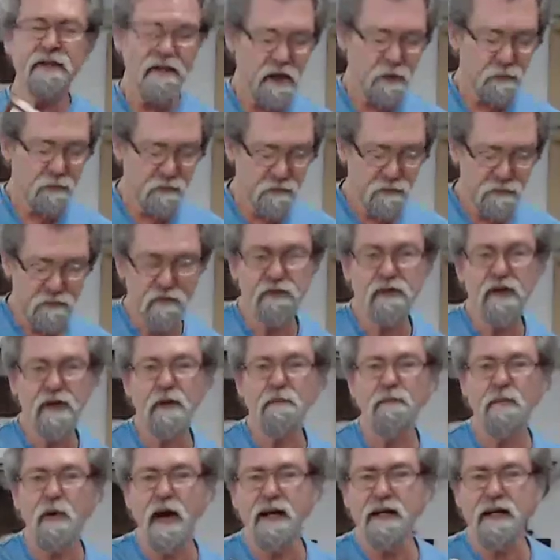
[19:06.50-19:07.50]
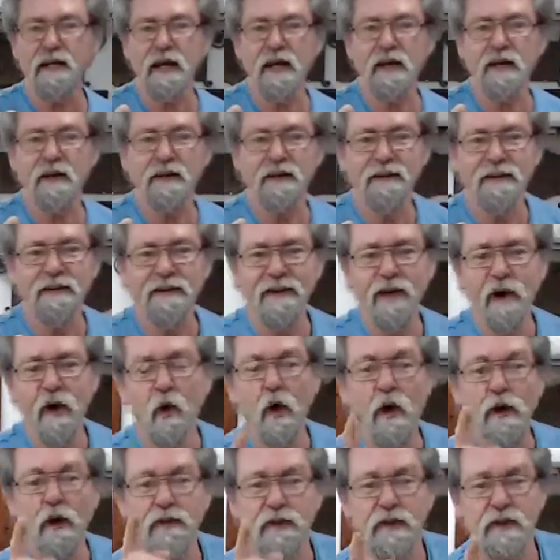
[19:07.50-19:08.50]
don't, don't buy it yet.
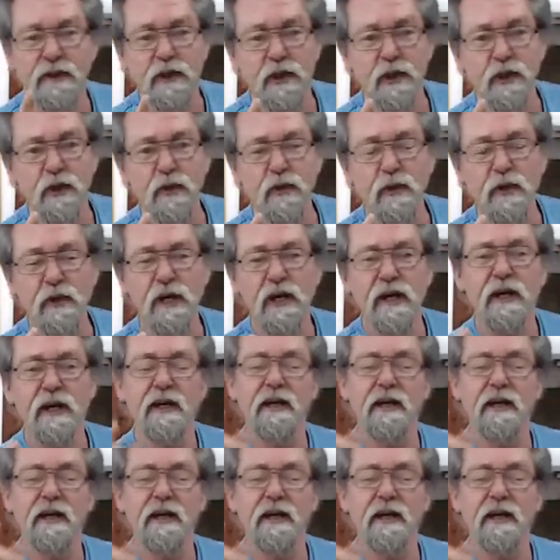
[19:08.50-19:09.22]
Or if you do,